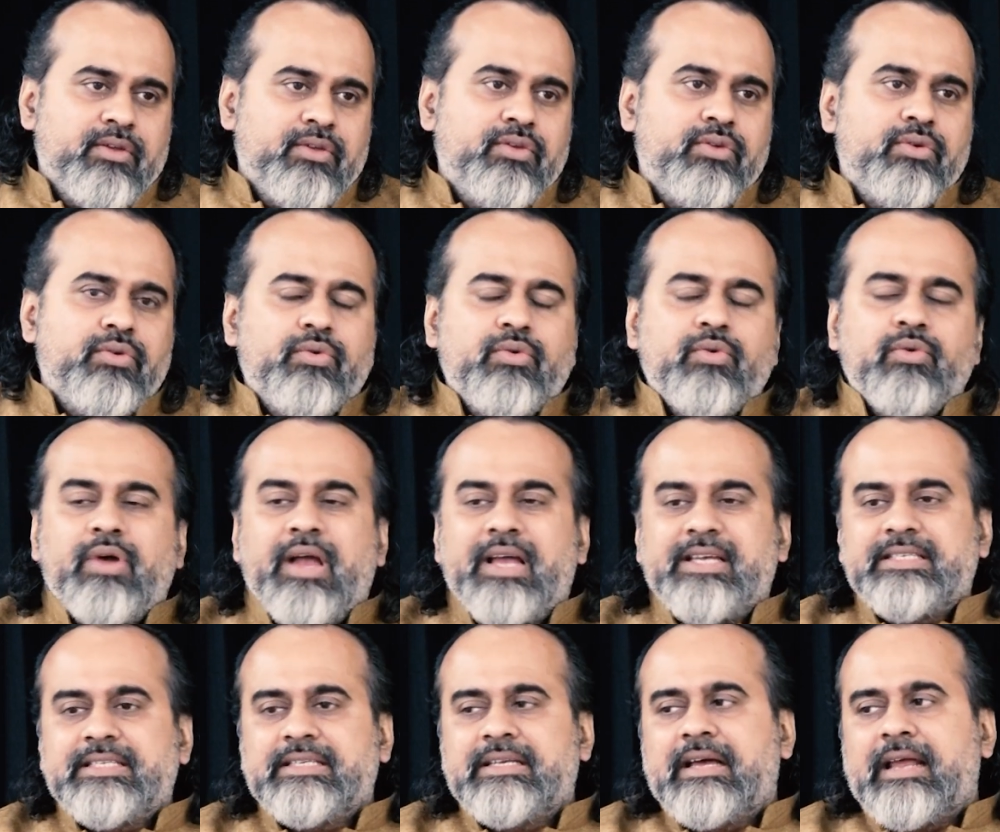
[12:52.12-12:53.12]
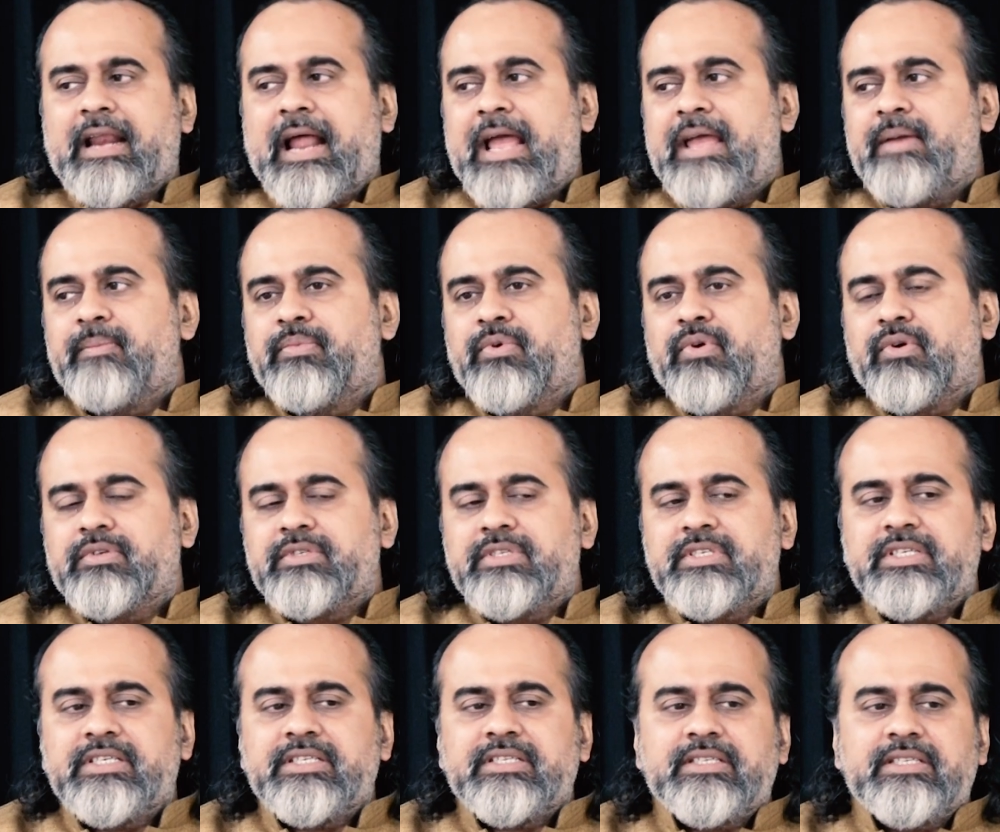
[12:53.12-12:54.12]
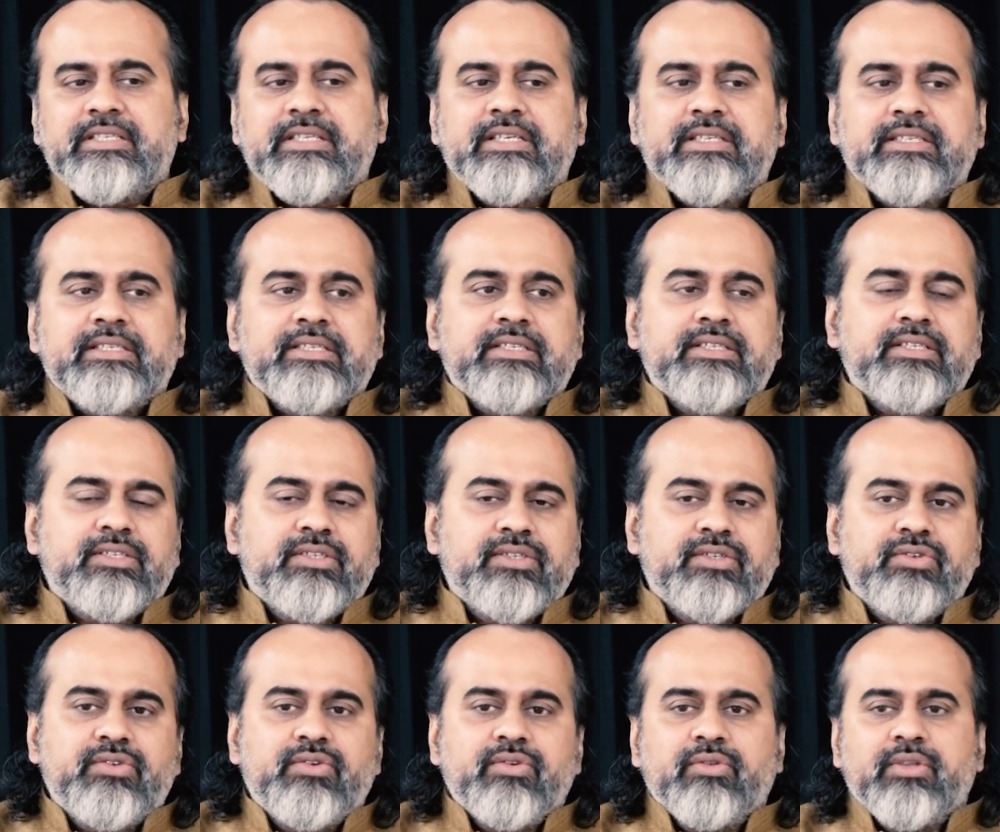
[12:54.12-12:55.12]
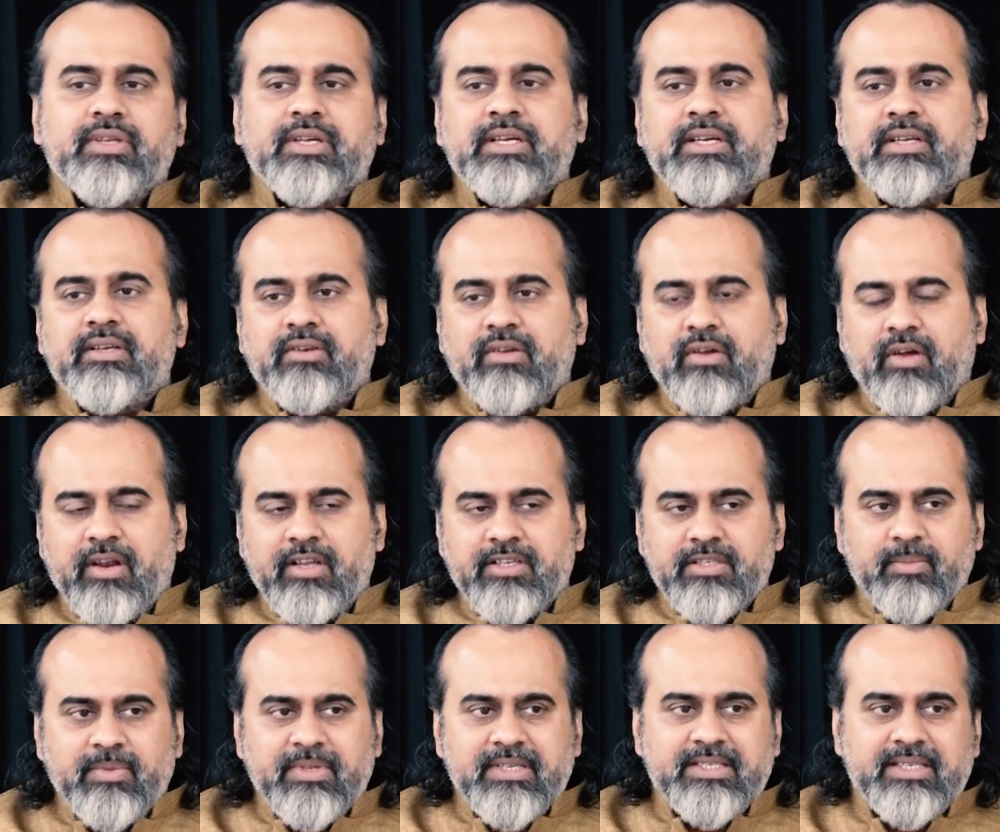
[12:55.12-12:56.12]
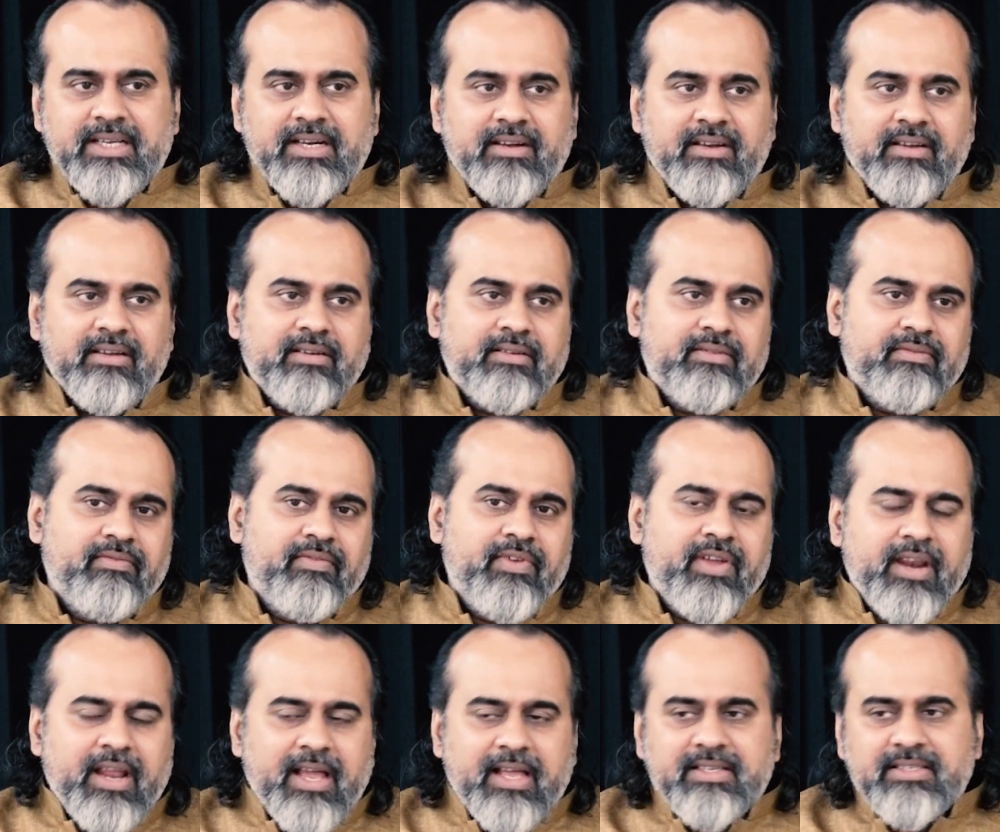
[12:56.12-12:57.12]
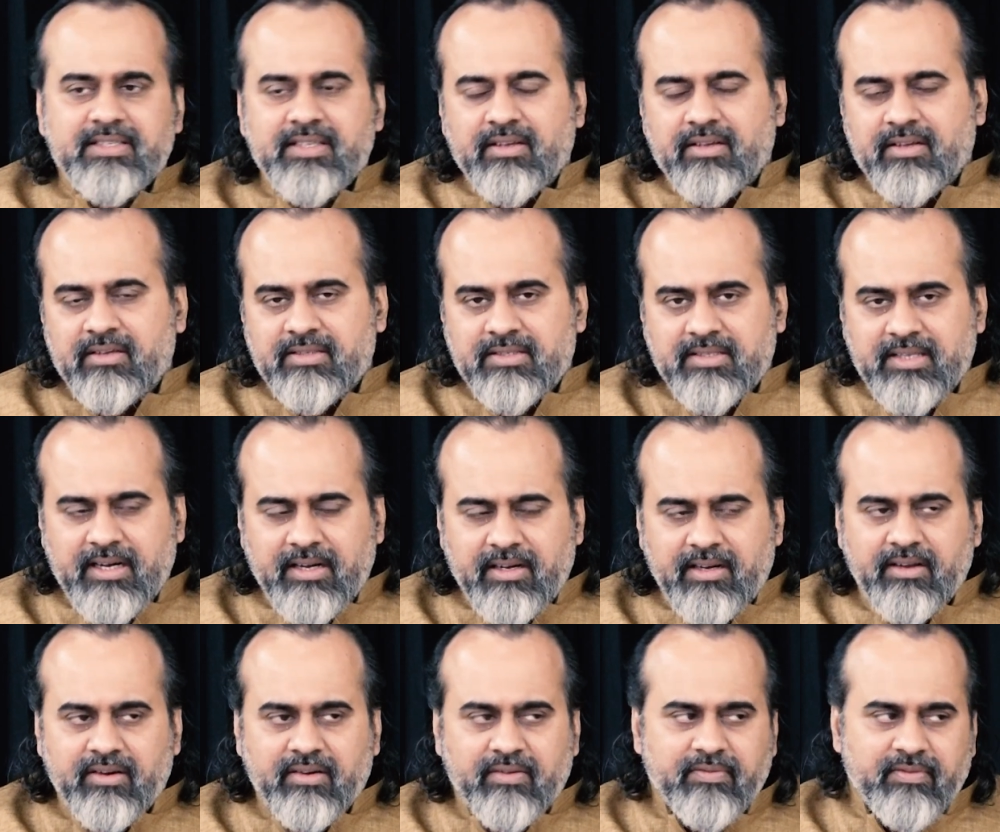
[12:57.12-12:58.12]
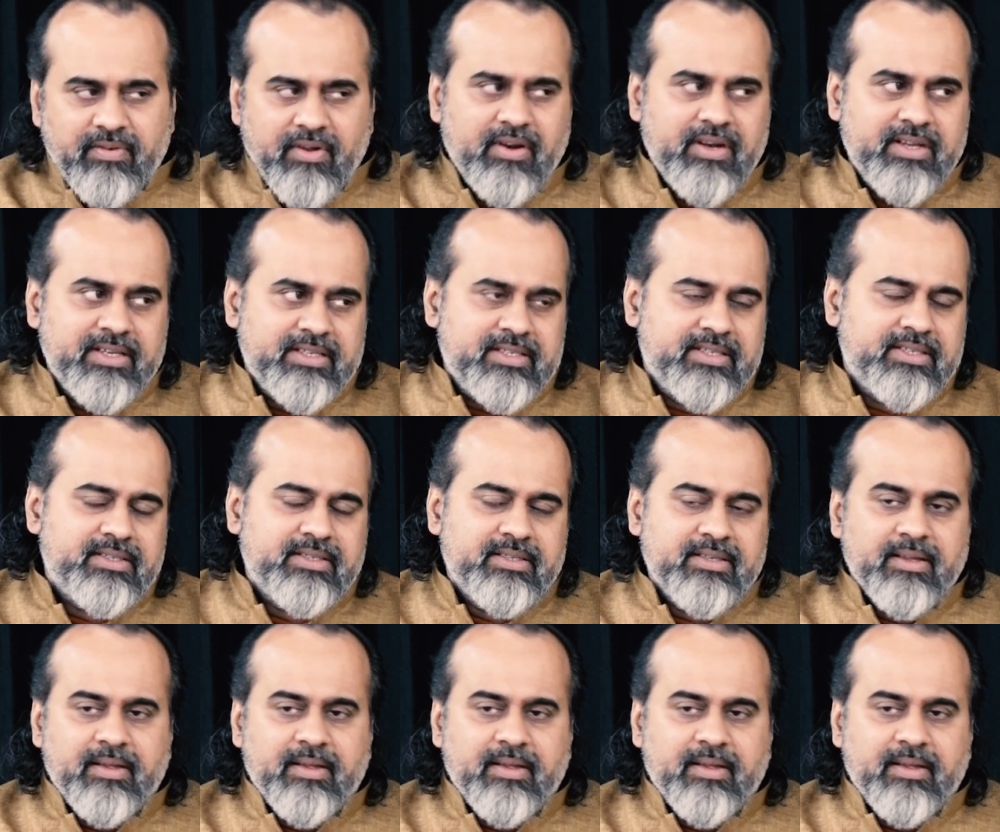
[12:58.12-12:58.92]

You ascribe consciousness to the knowledgeable center, whereas the center of knowledge